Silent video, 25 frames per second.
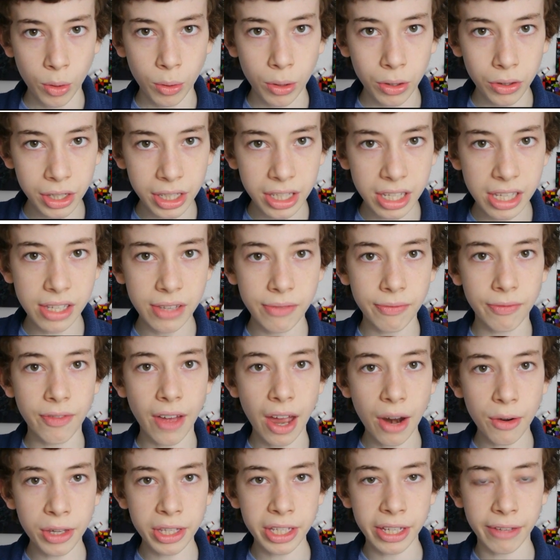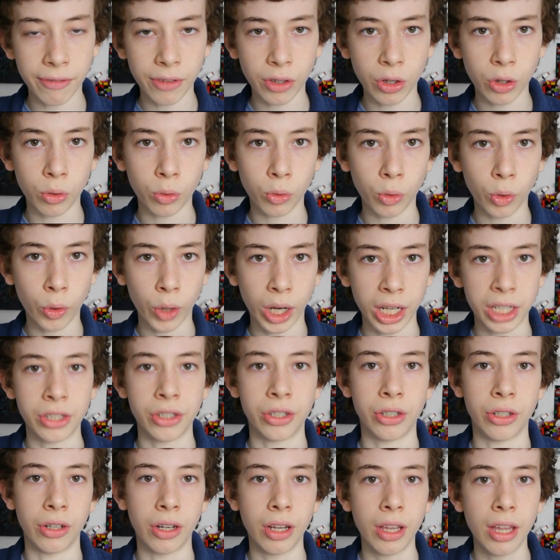Well, this is a very difficult
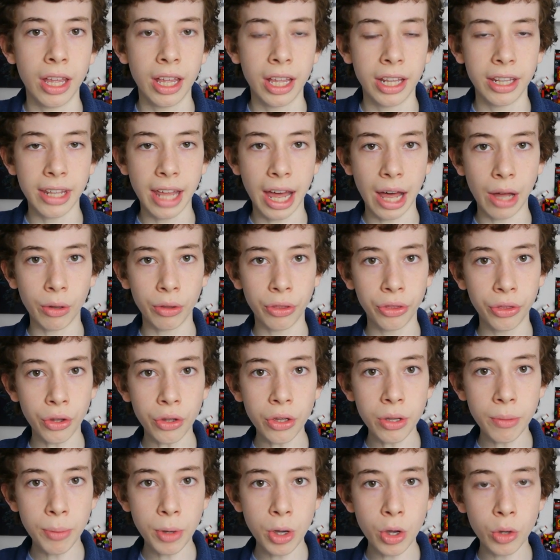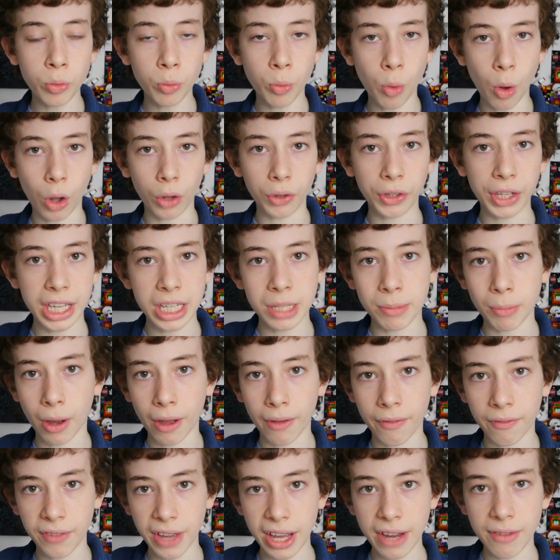question. Now, Thunderbird 1 is
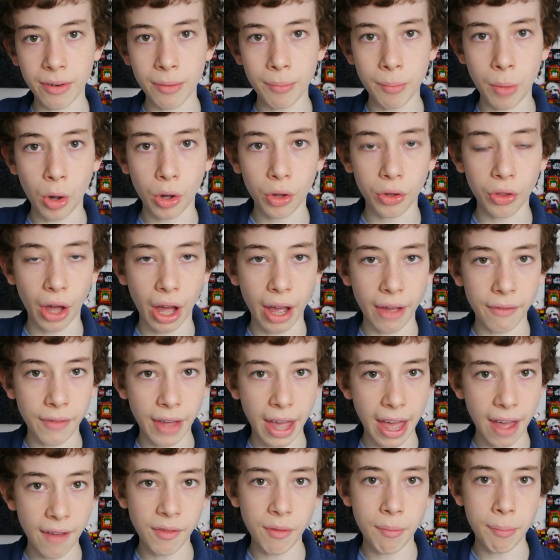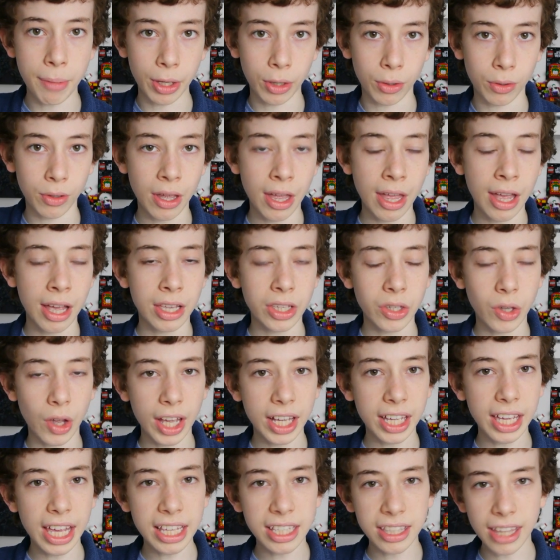my favourite MOC that I've ever built, so
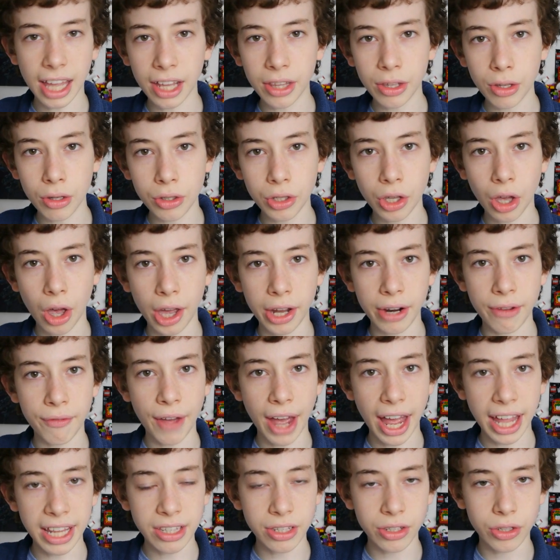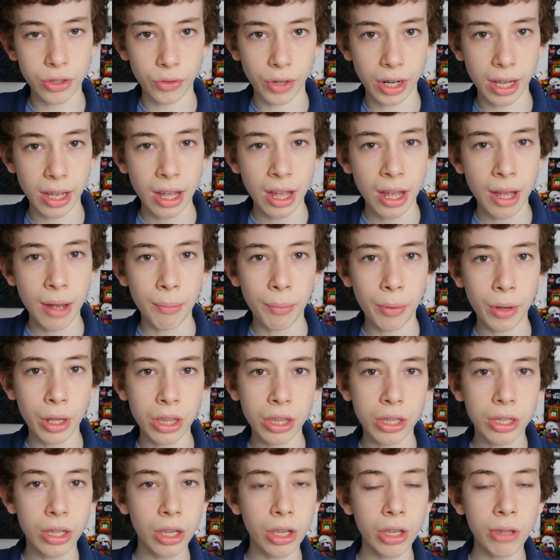I guess that does kind of answer it. But
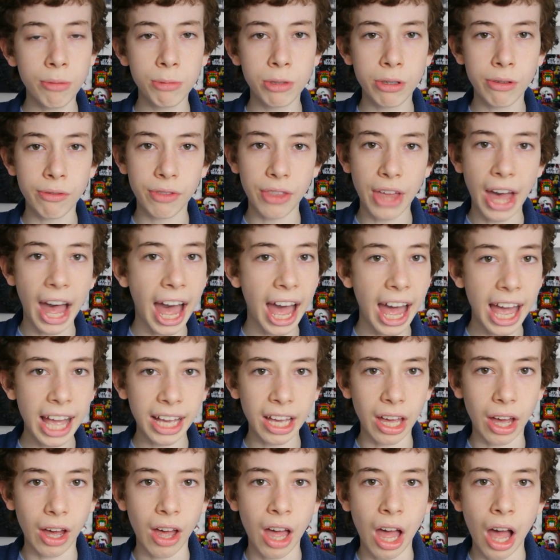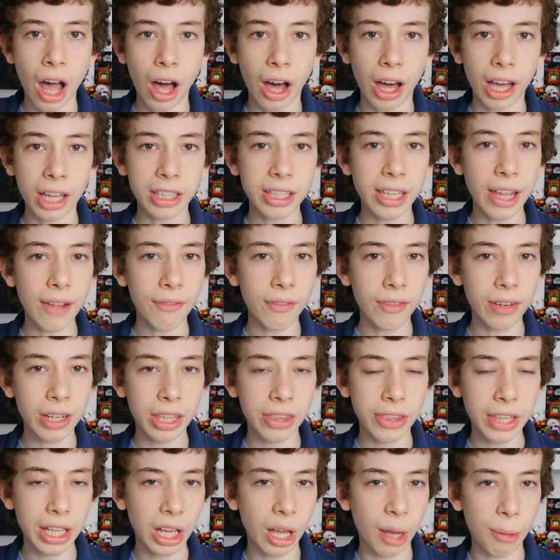in terms of the hangar, I
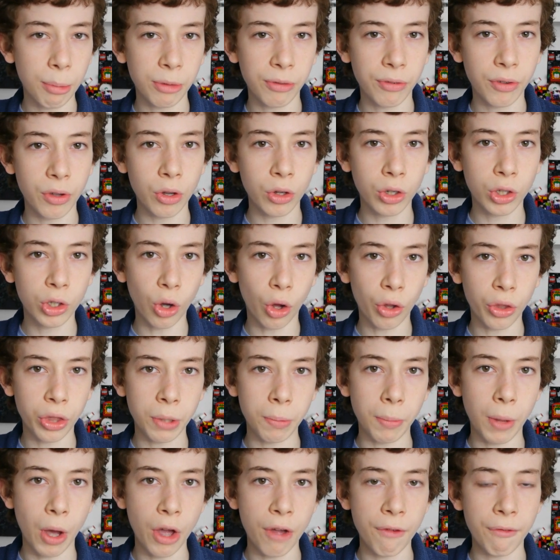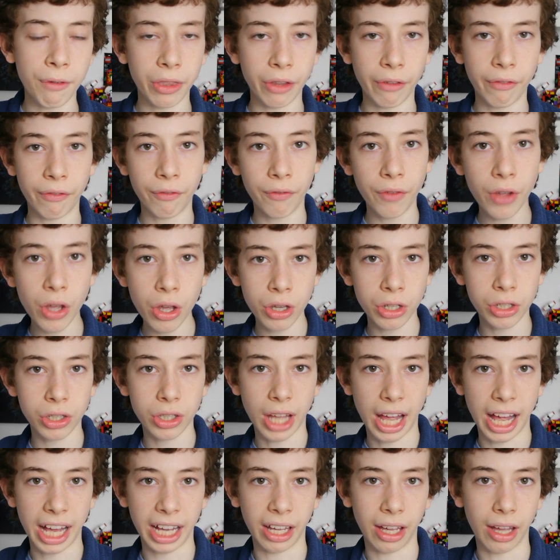definitely think I prefer Gotham over the
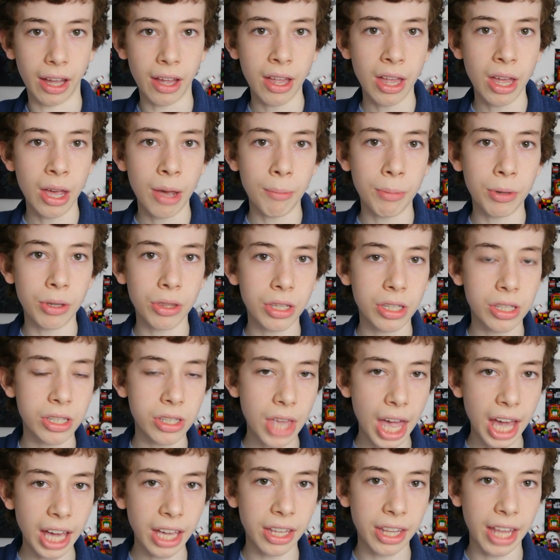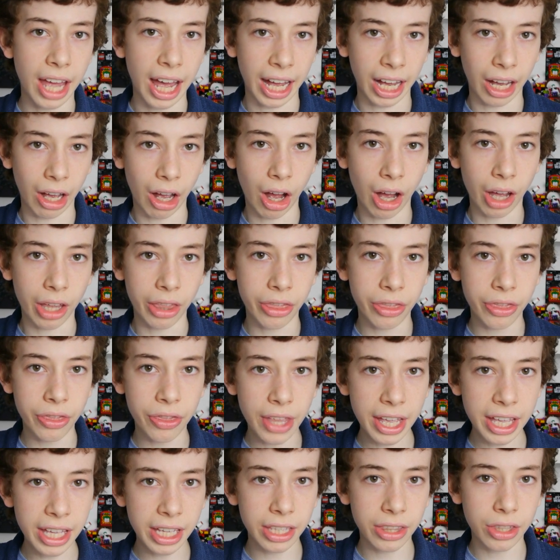first hangar, but the second hangar, I
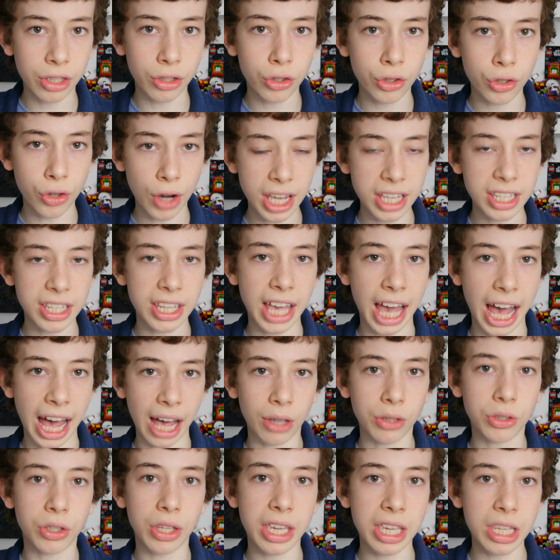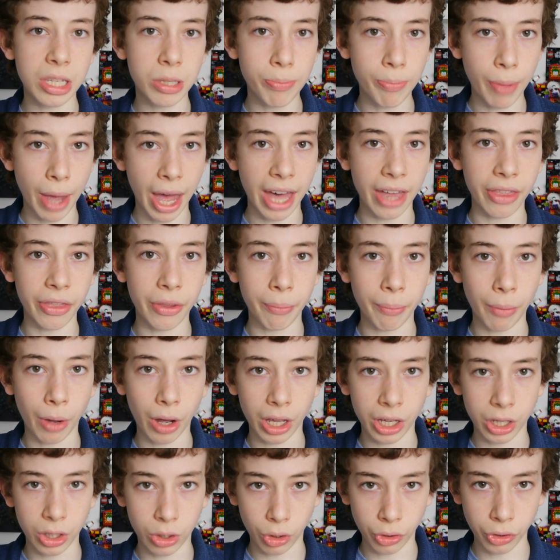think the Tracy house is better than
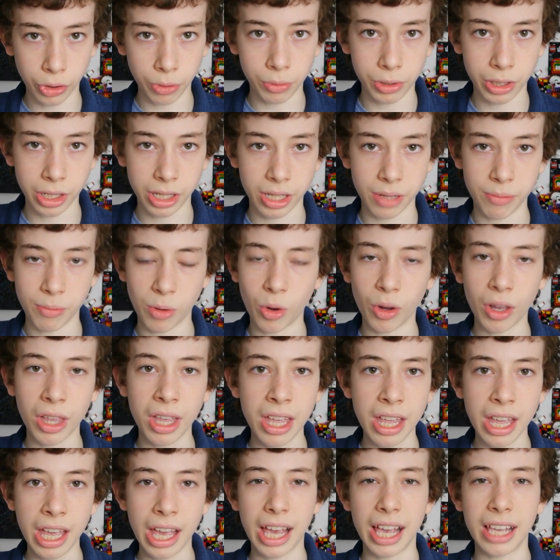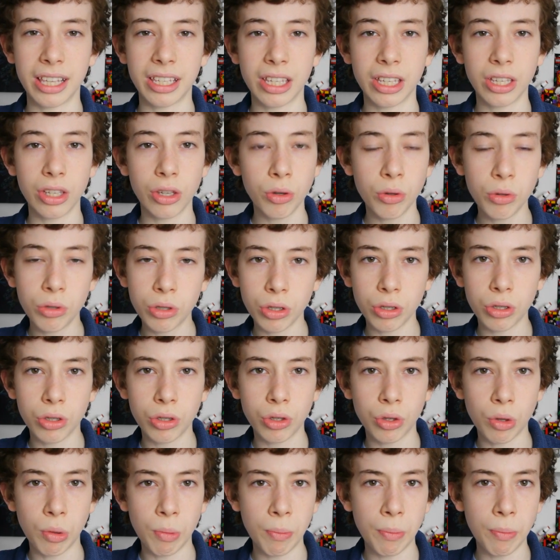my Gotham City MOC, as it uses
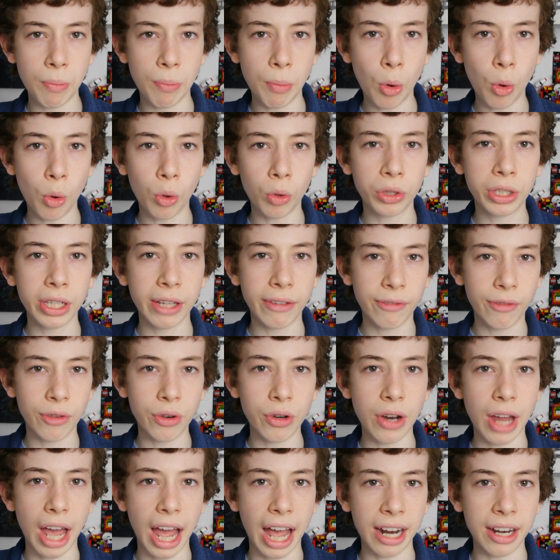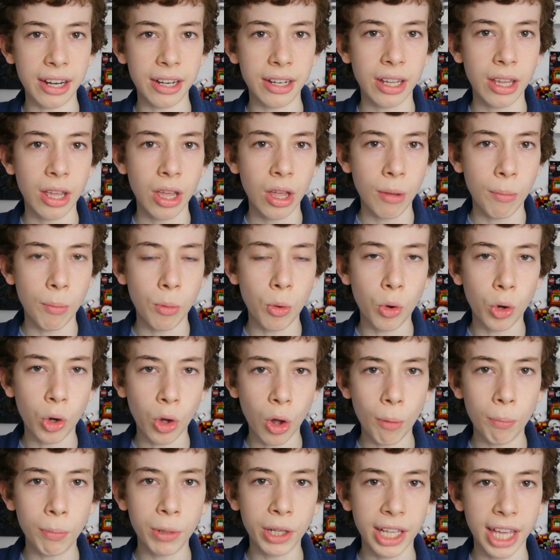some more different and more
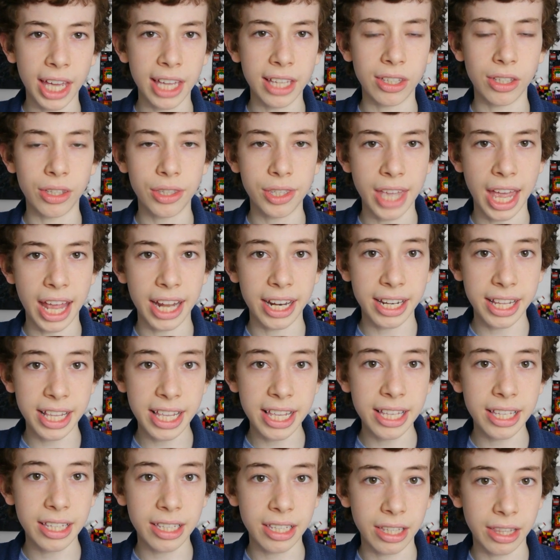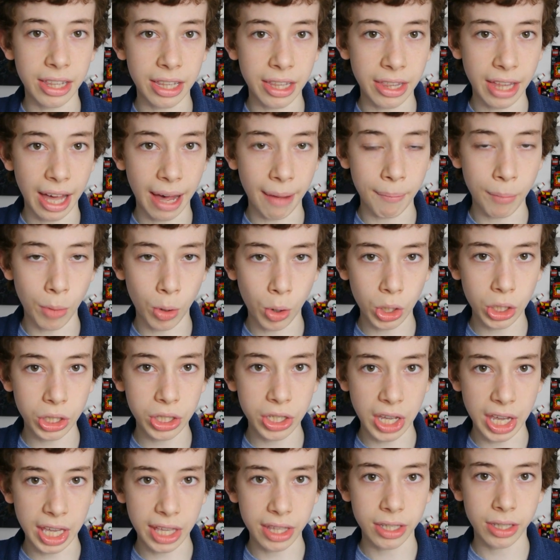complicated techniques than that
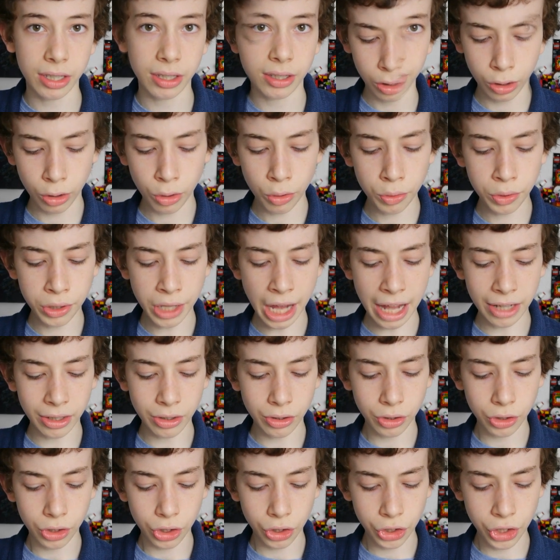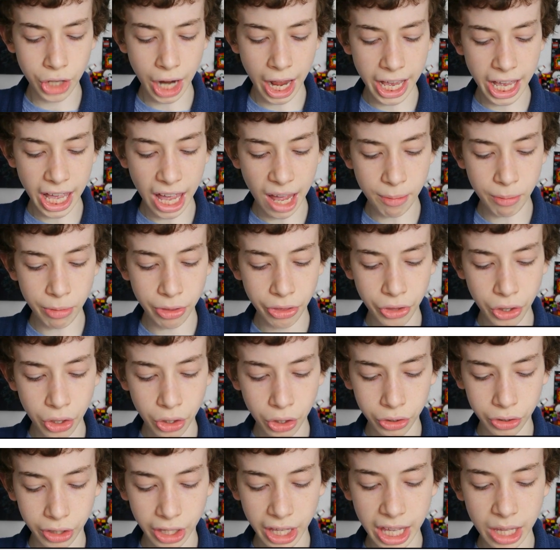MOC did. Lieutenant
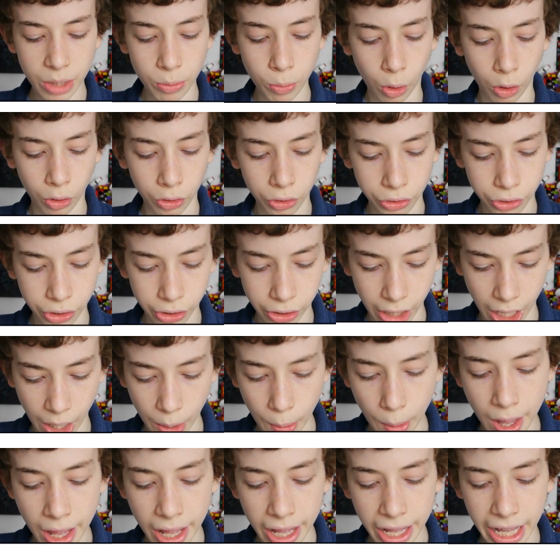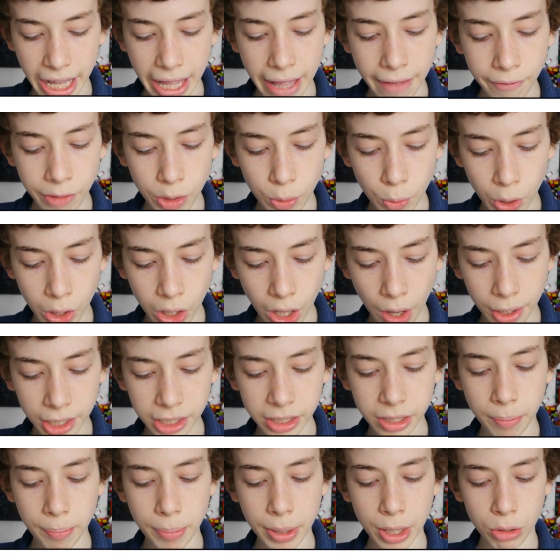JM13 wants to know, if you were
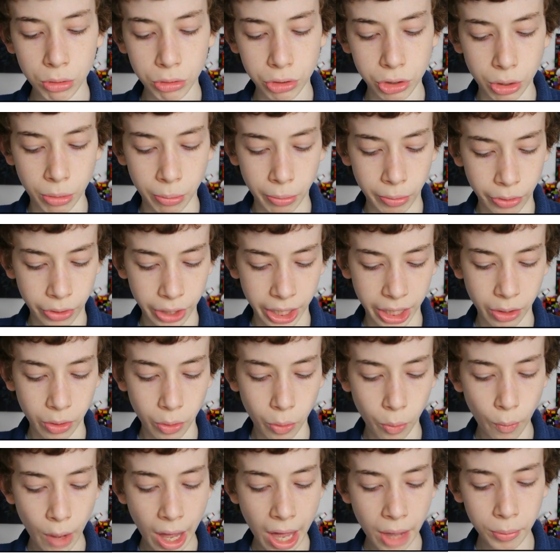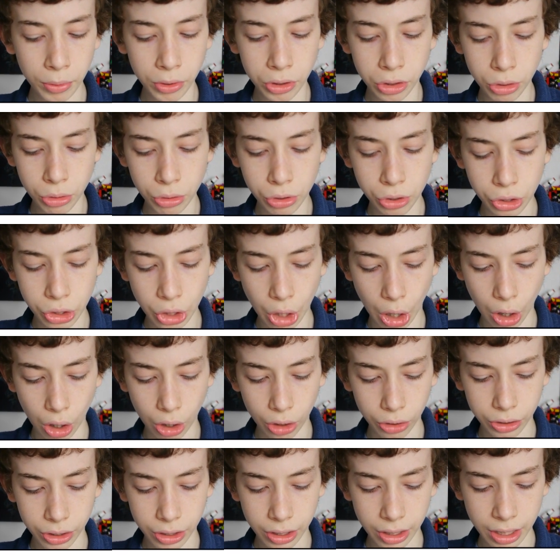going to build something, where would you
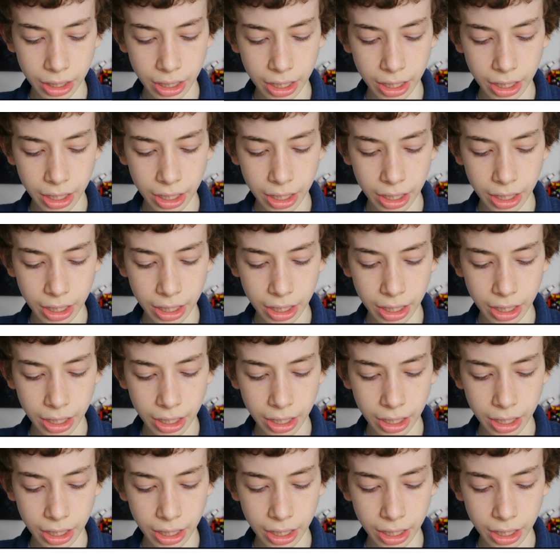start?